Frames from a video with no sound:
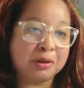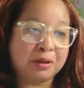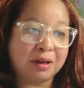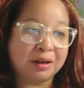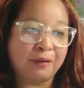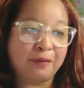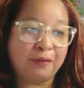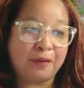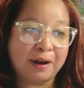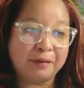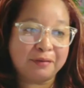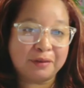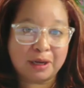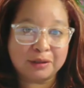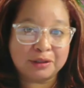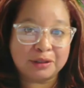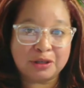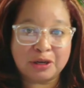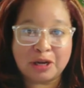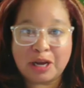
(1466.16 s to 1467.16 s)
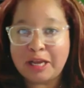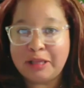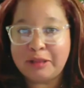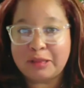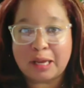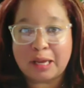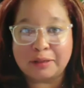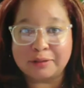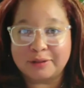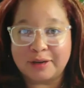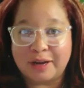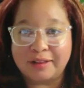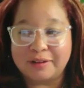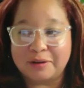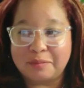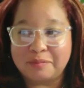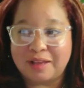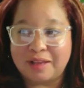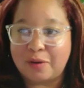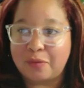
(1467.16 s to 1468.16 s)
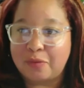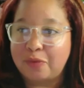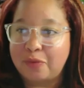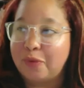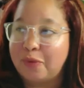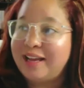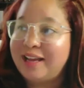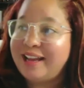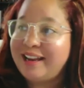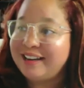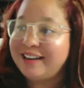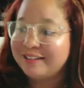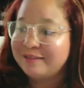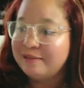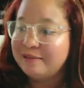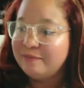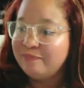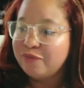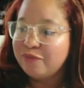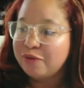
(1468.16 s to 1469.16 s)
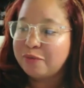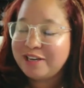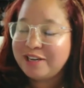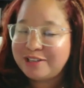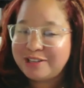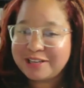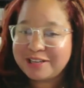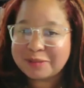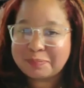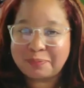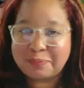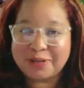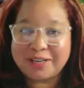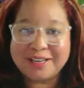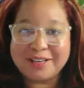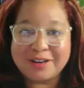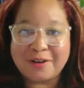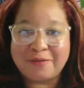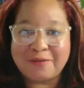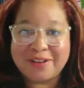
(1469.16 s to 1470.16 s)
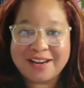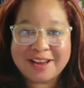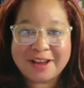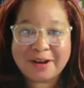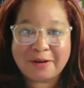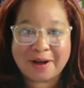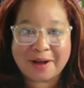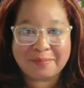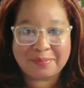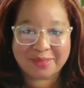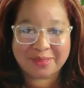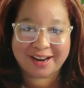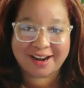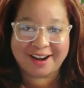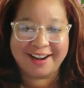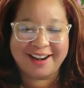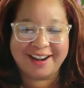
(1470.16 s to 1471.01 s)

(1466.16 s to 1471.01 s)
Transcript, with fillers: like a five thousand, eight thousand dollar. I'm like, what? We just put in your ready. Bring it